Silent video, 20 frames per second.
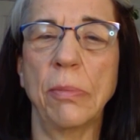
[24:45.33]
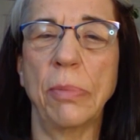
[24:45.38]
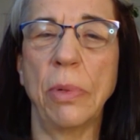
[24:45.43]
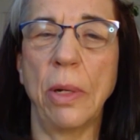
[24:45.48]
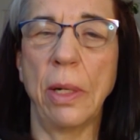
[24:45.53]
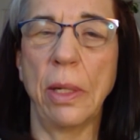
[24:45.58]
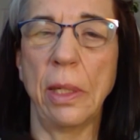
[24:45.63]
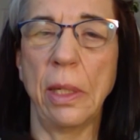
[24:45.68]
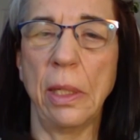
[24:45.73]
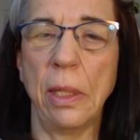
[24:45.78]

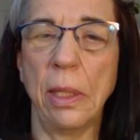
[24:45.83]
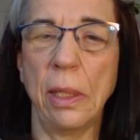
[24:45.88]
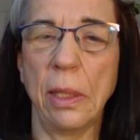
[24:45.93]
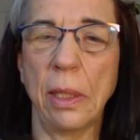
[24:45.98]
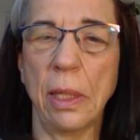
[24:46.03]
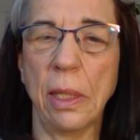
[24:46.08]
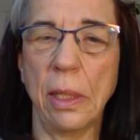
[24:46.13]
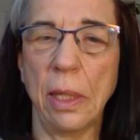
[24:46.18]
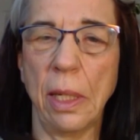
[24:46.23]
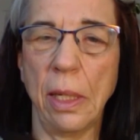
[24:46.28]
body
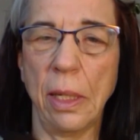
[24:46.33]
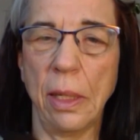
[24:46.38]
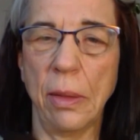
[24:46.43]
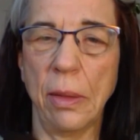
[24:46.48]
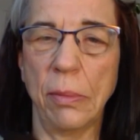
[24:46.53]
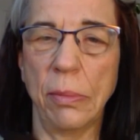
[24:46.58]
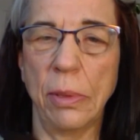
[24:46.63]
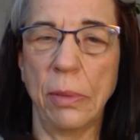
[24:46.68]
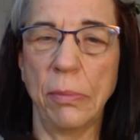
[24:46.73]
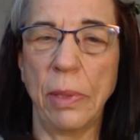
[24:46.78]
can
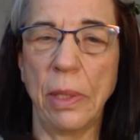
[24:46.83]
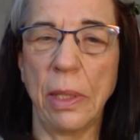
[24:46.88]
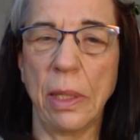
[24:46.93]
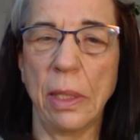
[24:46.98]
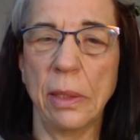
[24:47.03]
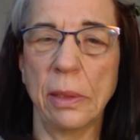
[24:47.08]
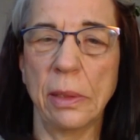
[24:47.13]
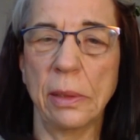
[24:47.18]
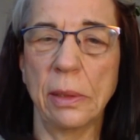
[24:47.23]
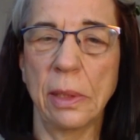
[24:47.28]
help
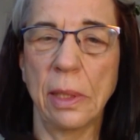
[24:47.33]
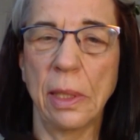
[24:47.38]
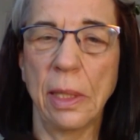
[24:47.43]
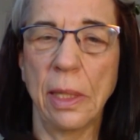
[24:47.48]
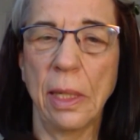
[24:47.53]
because